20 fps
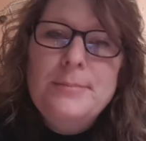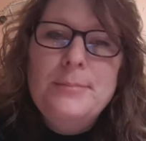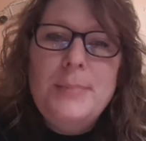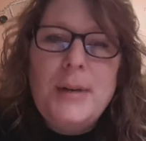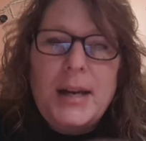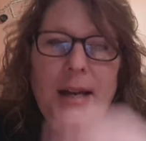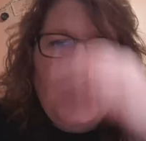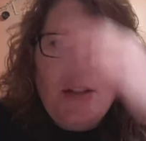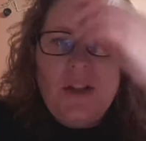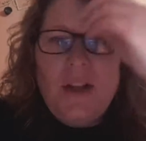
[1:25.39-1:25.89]

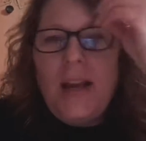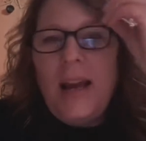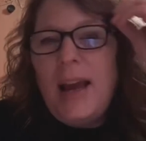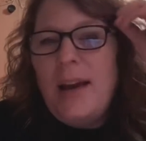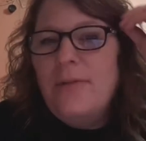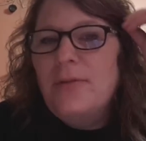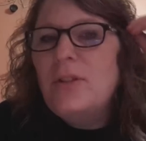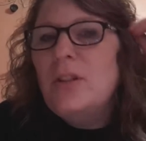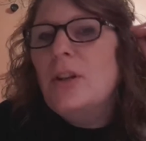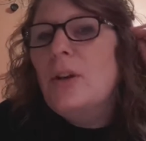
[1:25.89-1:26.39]
but you
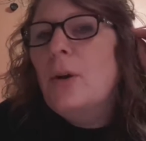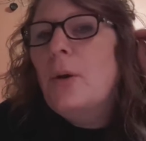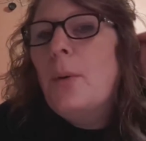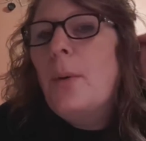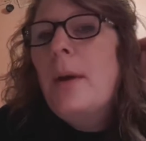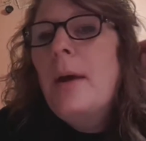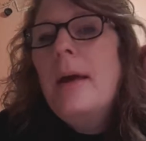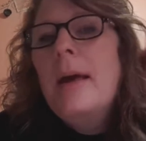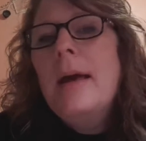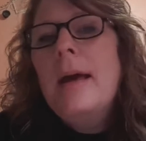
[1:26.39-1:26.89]
have to
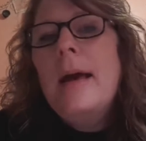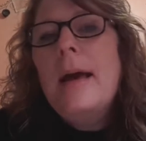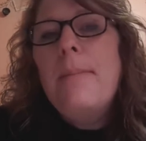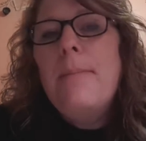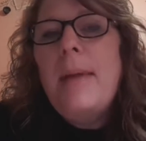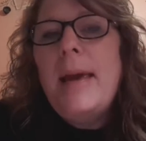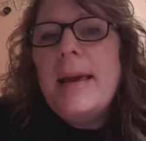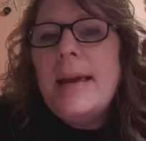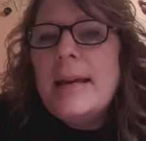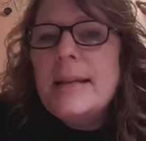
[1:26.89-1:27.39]

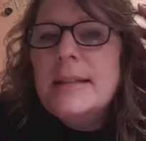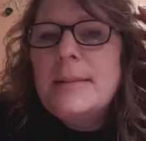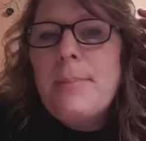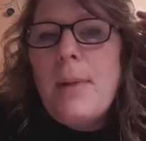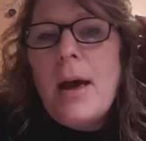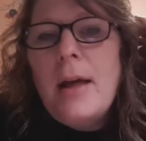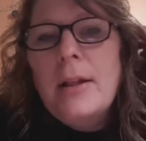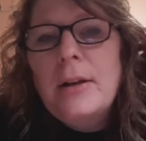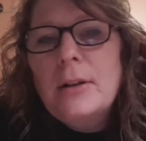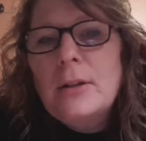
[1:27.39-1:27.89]
make it
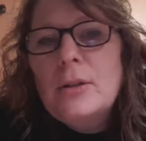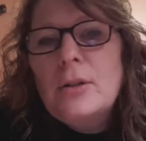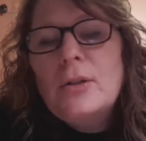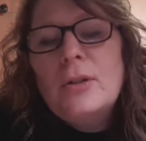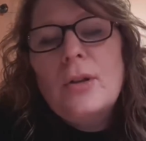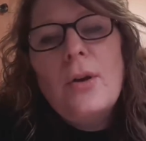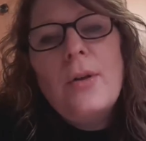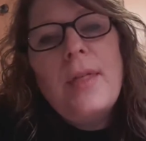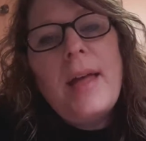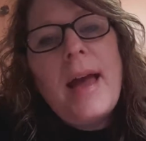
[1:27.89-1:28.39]
smaller
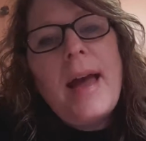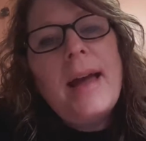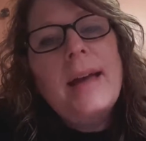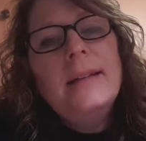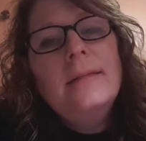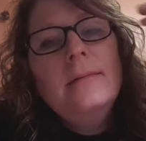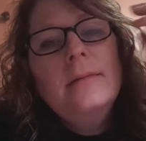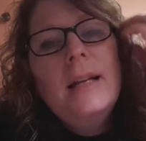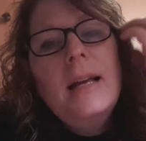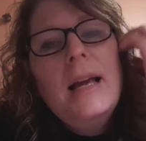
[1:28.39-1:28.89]
so
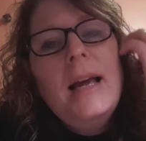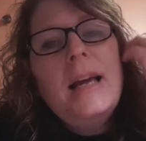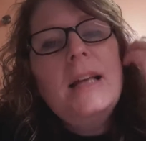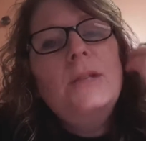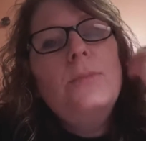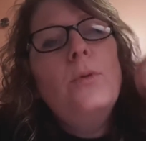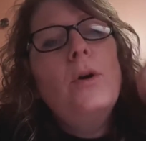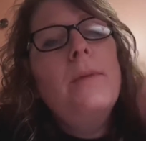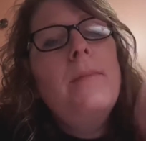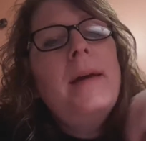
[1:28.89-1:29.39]
that
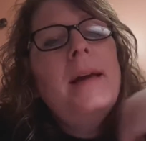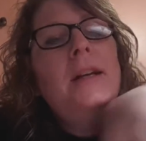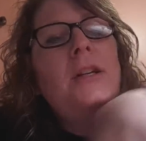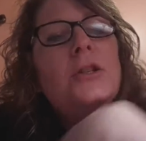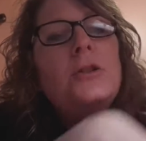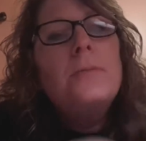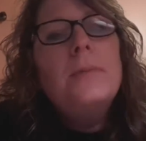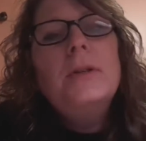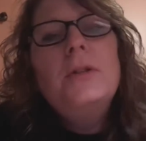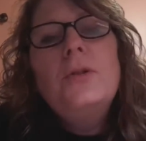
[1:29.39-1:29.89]
it's more
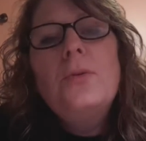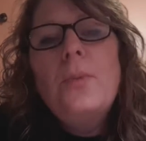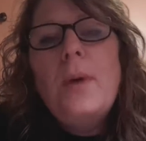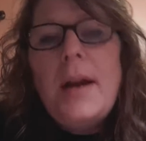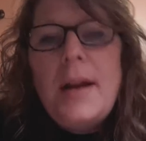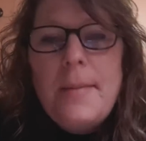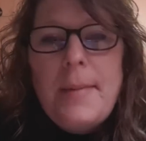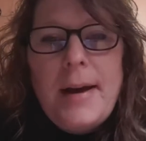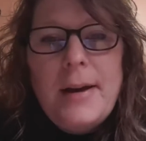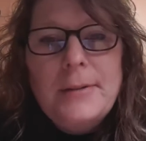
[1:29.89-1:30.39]
manageable to
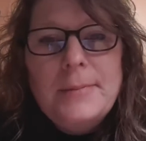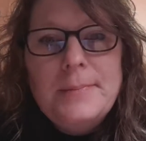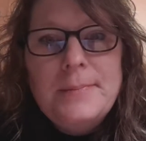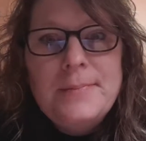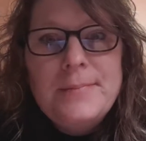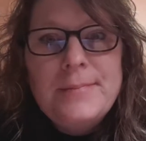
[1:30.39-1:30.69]
write about?